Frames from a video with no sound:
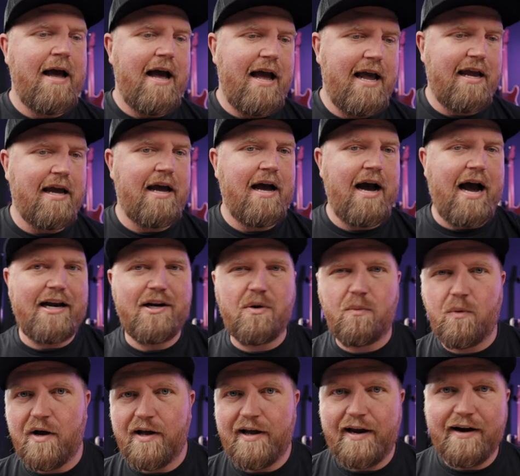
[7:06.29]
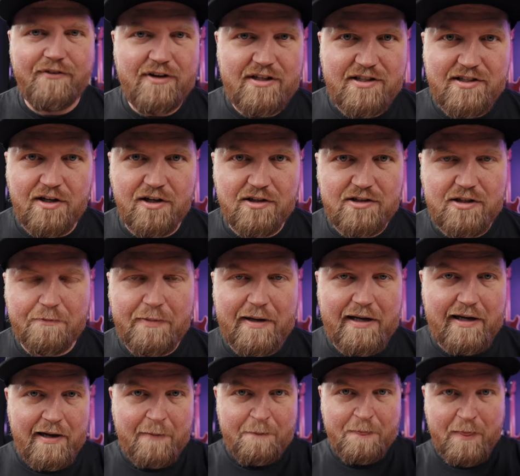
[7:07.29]
hey, I don't want every song to
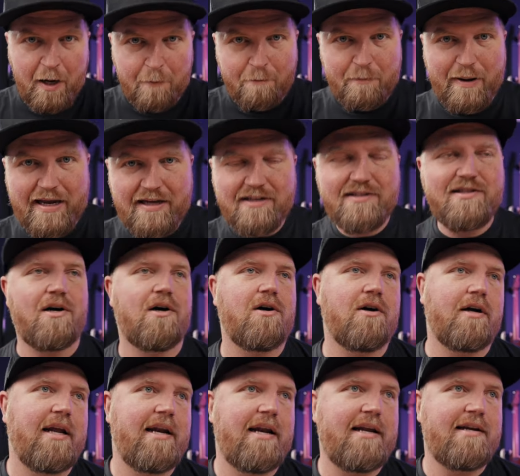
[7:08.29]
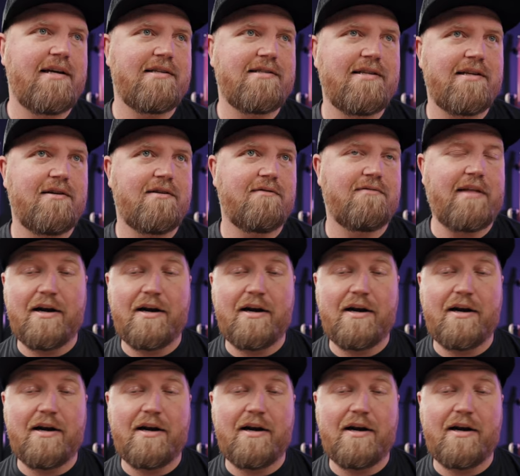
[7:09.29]
be a pink song and it doesn't,